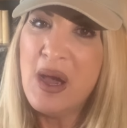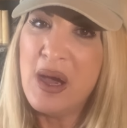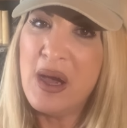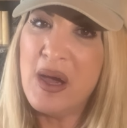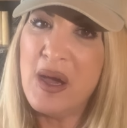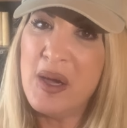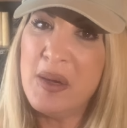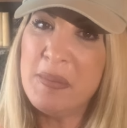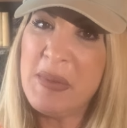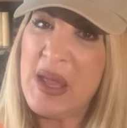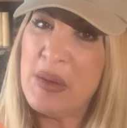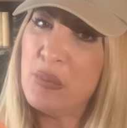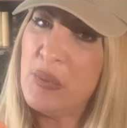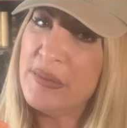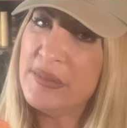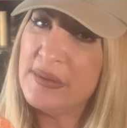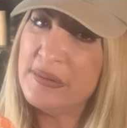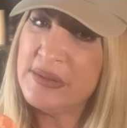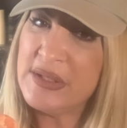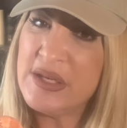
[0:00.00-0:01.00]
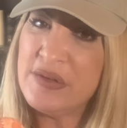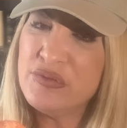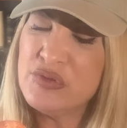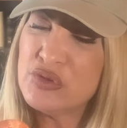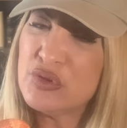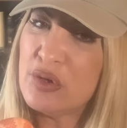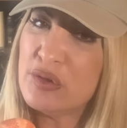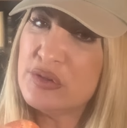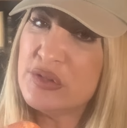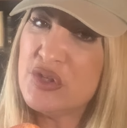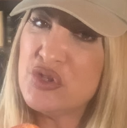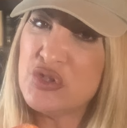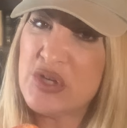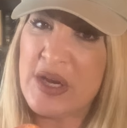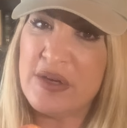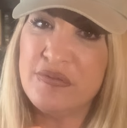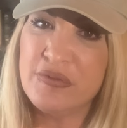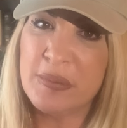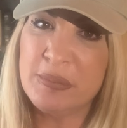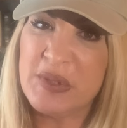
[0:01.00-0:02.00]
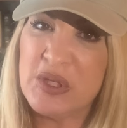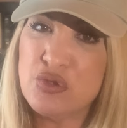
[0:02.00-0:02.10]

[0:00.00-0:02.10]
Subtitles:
and when the leaves start to shed from